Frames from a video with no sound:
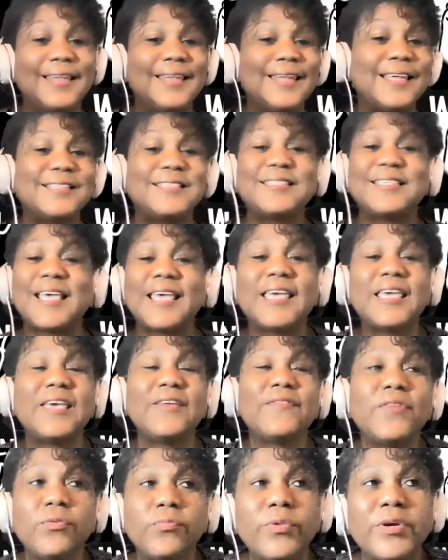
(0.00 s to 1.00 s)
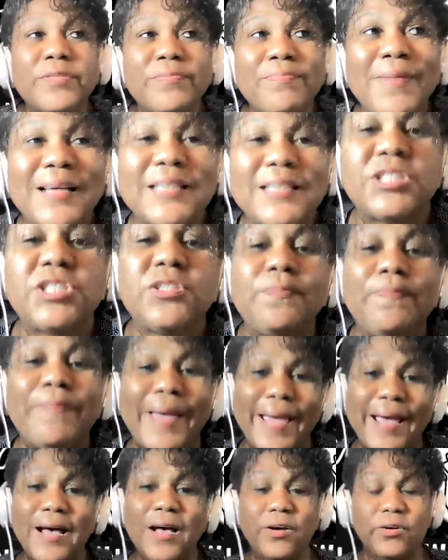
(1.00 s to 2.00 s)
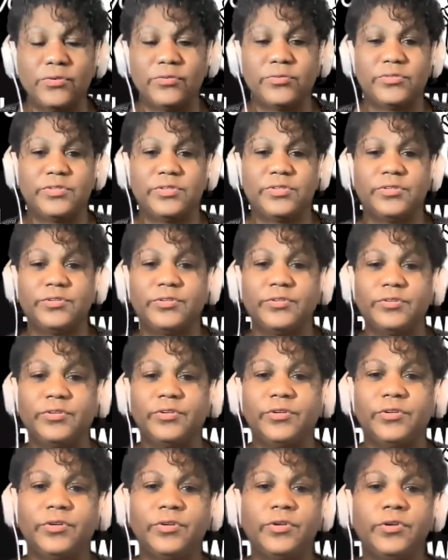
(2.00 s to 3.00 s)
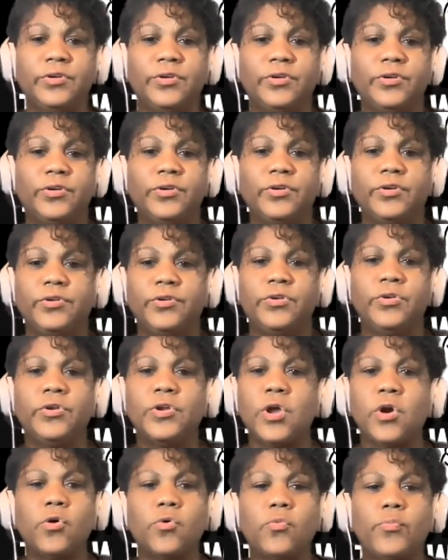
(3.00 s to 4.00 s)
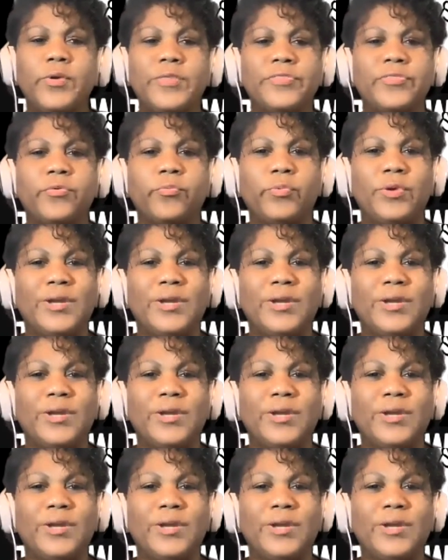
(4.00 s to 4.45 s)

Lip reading: Let's say even with my spouse, when the